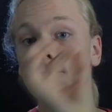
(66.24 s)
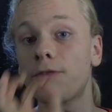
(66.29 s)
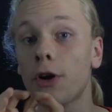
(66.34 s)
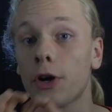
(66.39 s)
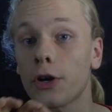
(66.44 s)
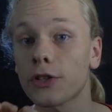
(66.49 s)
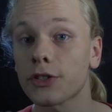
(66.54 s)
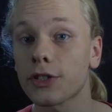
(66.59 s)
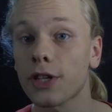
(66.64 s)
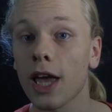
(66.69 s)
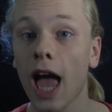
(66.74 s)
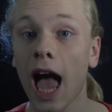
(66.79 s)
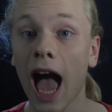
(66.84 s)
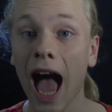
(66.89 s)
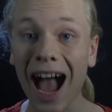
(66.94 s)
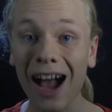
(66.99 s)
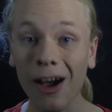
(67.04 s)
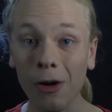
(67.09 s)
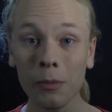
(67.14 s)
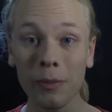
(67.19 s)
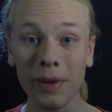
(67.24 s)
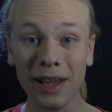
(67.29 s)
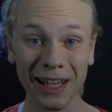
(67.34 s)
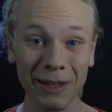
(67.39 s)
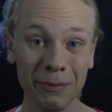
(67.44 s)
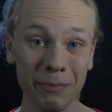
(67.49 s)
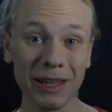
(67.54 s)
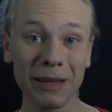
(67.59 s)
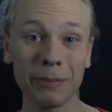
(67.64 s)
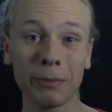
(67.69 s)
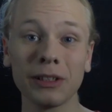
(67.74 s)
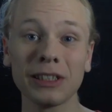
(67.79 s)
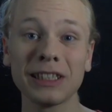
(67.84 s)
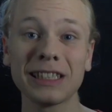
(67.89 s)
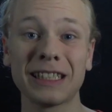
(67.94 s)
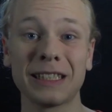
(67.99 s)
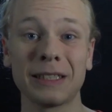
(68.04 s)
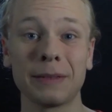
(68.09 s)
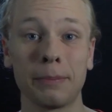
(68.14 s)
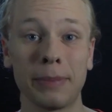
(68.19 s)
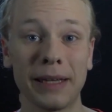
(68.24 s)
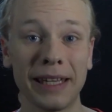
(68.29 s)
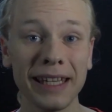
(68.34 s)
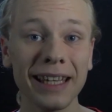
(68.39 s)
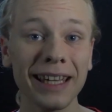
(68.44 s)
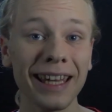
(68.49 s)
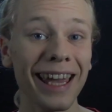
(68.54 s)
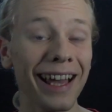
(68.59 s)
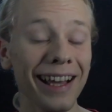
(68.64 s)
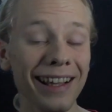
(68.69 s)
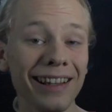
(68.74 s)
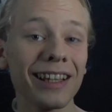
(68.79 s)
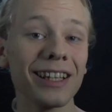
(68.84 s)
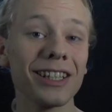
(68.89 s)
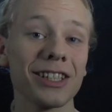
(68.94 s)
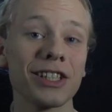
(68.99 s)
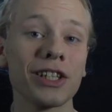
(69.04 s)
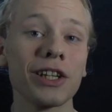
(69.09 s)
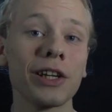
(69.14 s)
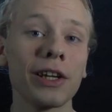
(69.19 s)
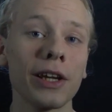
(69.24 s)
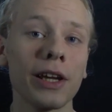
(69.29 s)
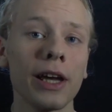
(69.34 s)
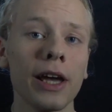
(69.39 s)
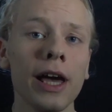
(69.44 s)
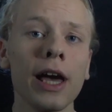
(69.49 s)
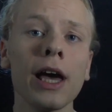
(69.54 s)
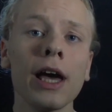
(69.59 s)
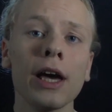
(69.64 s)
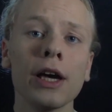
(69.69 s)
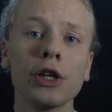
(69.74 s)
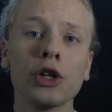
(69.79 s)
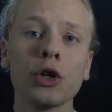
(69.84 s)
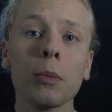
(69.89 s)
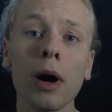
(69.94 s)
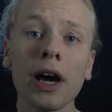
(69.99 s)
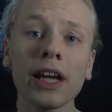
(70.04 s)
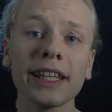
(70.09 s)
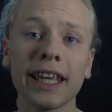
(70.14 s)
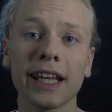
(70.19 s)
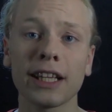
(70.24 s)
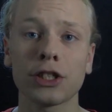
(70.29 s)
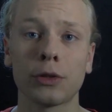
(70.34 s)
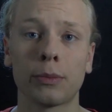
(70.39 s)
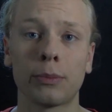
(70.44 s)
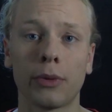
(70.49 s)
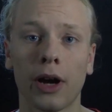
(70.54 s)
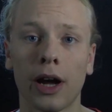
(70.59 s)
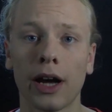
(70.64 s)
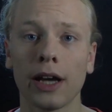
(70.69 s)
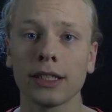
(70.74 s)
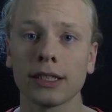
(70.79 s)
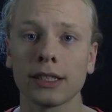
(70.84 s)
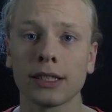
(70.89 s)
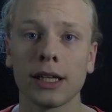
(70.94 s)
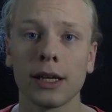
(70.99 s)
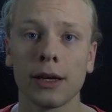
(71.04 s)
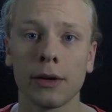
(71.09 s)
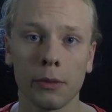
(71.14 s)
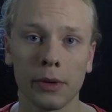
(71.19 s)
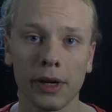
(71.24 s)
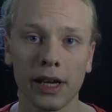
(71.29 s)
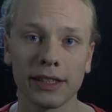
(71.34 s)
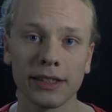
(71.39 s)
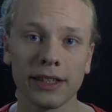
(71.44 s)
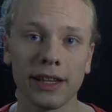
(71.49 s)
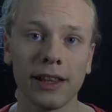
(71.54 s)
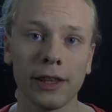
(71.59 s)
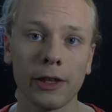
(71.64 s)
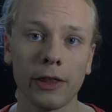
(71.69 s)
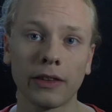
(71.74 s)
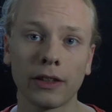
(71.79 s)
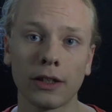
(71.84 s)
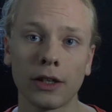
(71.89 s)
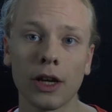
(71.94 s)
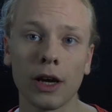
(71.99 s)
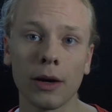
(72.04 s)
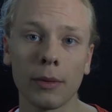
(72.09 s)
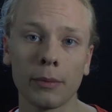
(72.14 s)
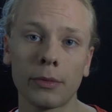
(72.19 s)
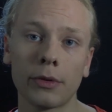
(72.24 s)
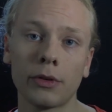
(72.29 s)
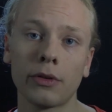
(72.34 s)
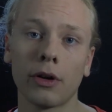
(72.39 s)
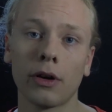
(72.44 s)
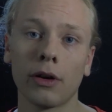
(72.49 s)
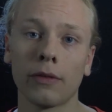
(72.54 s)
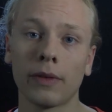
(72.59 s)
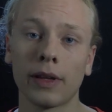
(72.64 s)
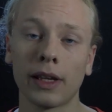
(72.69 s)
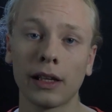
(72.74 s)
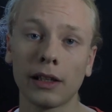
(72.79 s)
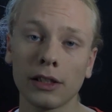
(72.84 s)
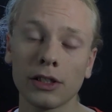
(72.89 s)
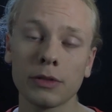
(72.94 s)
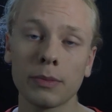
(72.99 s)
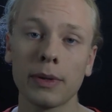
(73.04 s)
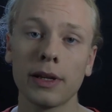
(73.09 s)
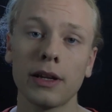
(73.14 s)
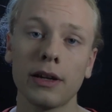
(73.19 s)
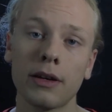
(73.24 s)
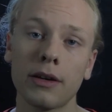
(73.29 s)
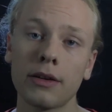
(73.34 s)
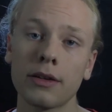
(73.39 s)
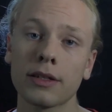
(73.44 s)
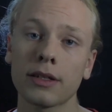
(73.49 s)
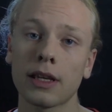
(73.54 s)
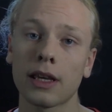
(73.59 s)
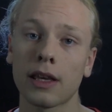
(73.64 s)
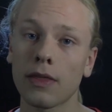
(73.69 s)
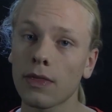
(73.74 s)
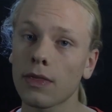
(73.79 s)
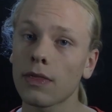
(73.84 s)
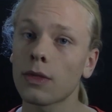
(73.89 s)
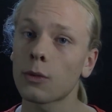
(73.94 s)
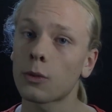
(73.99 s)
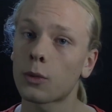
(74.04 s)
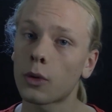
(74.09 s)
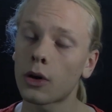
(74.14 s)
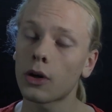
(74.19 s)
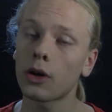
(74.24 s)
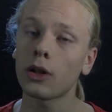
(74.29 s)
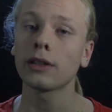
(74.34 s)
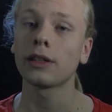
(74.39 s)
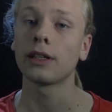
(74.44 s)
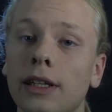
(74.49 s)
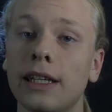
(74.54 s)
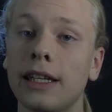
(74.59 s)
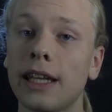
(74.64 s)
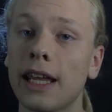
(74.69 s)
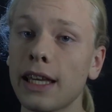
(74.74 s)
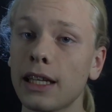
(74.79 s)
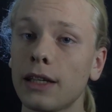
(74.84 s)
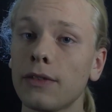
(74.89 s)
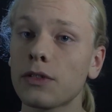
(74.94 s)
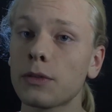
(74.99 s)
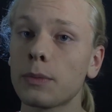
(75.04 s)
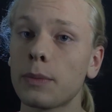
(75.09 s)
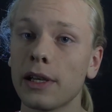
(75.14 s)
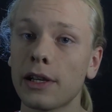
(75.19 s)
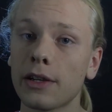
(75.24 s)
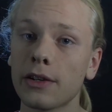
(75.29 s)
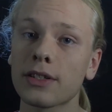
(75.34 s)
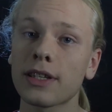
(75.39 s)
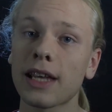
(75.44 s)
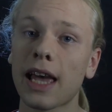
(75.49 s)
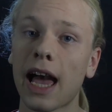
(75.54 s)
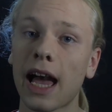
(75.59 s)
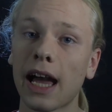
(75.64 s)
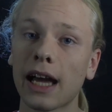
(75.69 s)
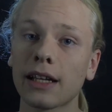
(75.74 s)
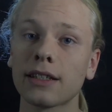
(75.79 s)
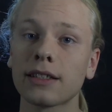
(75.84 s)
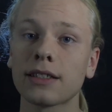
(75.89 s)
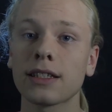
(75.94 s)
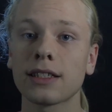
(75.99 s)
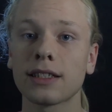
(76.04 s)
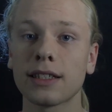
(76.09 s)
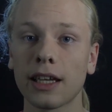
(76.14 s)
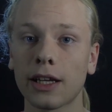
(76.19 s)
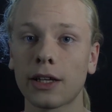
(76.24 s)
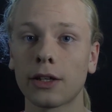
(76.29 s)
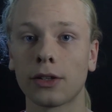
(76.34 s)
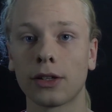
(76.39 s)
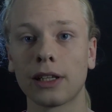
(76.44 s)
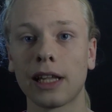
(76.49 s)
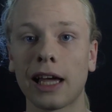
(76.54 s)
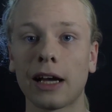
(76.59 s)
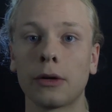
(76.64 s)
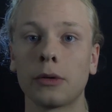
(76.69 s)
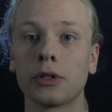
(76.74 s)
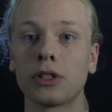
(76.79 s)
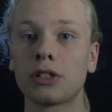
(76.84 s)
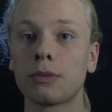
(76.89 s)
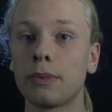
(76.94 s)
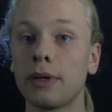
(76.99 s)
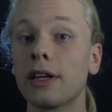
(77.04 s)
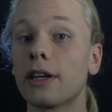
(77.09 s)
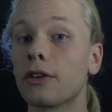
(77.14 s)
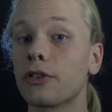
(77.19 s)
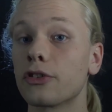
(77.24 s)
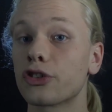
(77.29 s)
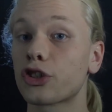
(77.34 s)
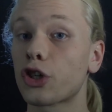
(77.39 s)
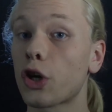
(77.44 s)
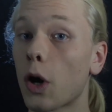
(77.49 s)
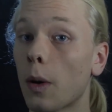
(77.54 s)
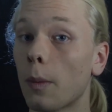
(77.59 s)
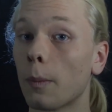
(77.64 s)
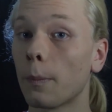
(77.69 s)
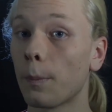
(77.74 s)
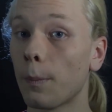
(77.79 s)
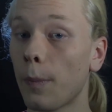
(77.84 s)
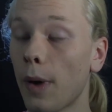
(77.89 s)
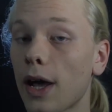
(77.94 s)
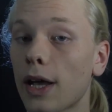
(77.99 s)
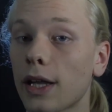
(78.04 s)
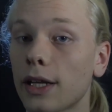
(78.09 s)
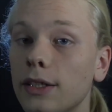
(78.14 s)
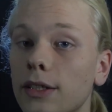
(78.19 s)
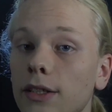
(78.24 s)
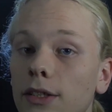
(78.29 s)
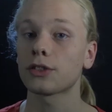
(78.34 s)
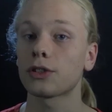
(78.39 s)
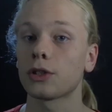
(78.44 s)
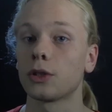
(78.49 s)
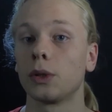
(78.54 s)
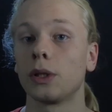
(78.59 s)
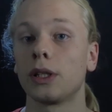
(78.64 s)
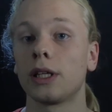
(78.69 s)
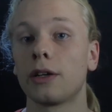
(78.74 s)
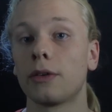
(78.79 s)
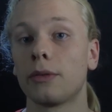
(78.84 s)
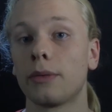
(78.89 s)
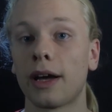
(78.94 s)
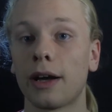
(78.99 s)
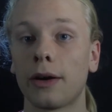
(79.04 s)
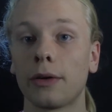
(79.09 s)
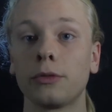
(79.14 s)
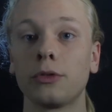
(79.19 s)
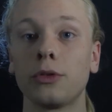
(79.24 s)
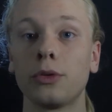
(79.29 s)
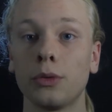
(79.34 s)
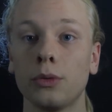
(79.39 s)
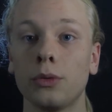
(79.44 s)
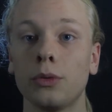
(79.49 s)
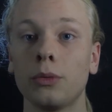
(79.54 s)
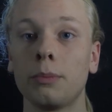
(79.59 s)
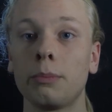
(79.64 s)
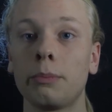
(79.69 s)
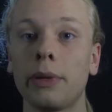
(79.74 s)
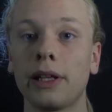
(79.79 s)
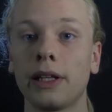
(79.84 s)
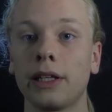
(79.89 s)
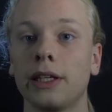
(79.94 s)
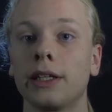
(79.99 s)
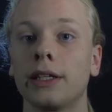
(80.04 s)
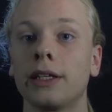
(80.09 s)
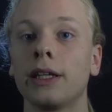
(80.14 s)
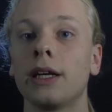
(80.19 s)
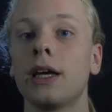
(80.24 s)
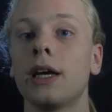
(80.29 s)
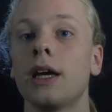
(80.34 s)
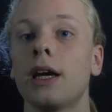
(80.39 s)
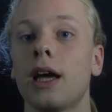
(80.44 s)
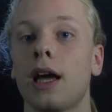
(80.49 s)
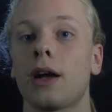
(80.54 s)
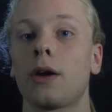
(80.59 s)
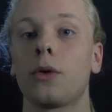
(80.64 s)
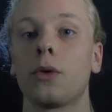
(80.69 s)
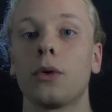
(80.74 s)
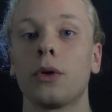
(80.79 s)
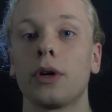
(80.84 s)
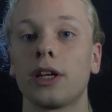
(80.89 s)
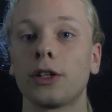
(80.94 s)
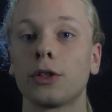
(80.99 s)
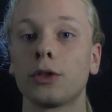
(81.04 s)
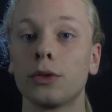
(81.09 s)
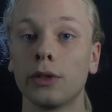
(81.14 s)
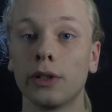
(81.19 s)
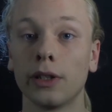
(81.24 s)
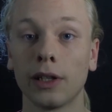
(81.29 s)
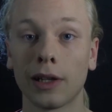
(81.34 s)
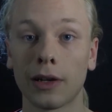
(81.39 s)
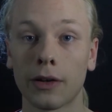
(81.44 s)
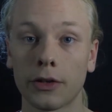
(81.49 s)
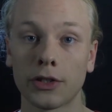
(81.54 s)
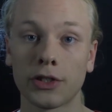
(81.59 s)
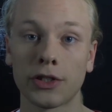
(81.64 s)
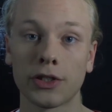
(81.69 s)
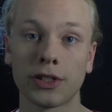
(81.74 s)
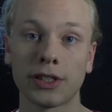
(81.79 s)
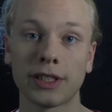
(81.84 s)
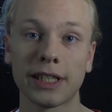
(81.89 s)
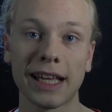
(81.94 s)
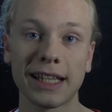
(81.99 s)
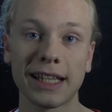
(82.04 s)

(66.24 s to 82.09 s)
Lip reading: First, how many people speak English? You might get surprised when I tell you that the number of English speakers in the world, native speakers and second language speakers combined, is only around 2 billion, according to the largest